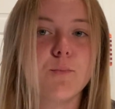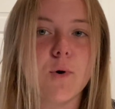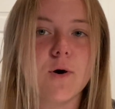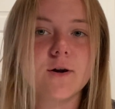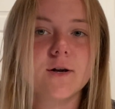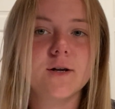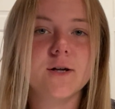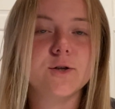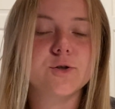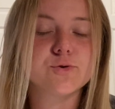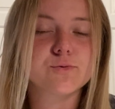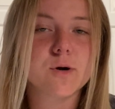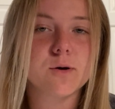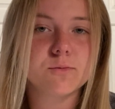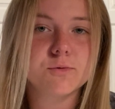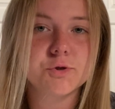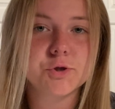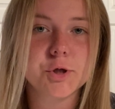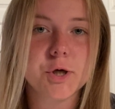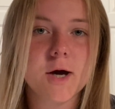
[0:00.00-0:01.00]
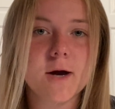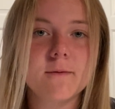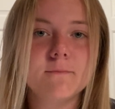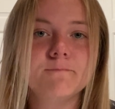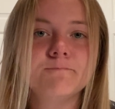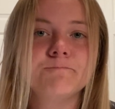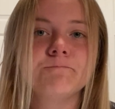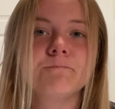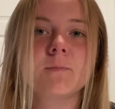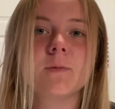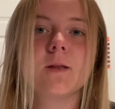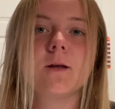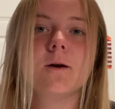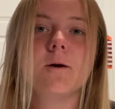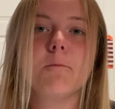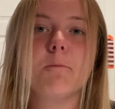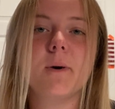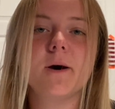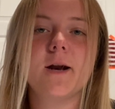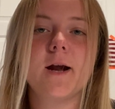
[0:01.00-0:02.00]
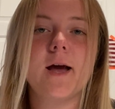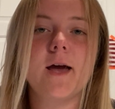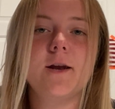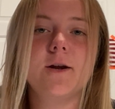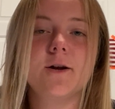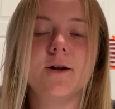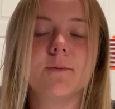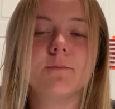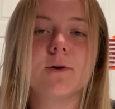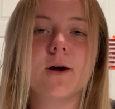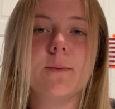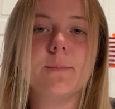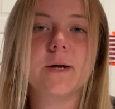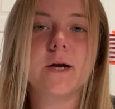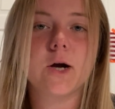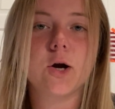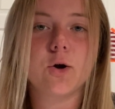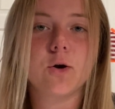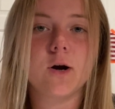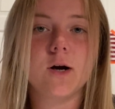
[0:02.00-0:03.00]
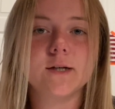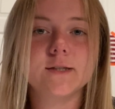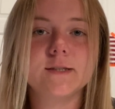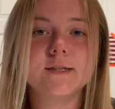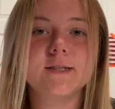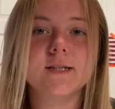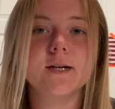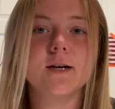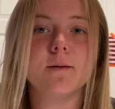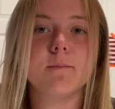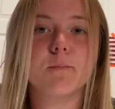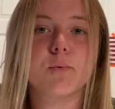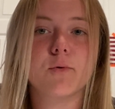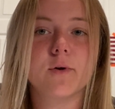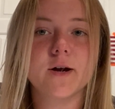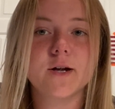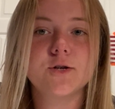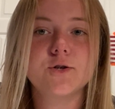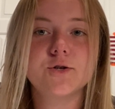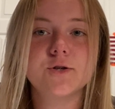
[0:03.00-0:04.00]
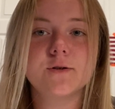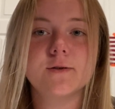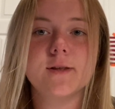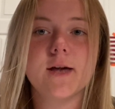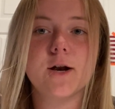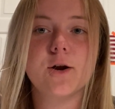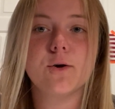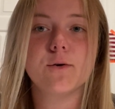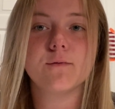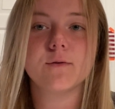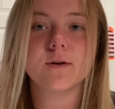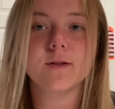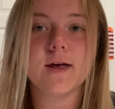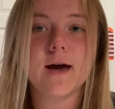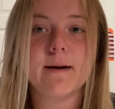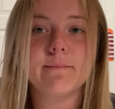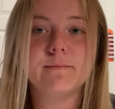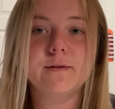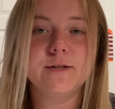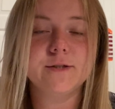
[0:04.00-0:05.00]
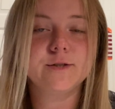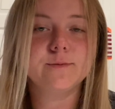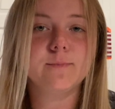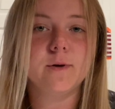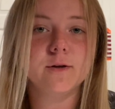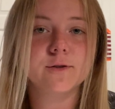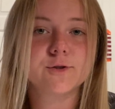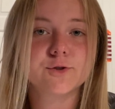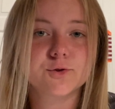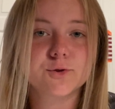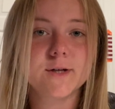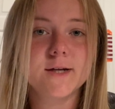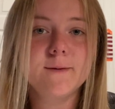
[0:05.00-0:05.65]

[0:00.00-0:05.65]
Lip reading: We wanted a drone shot, but I ended up coming across a bridge that overlapped this small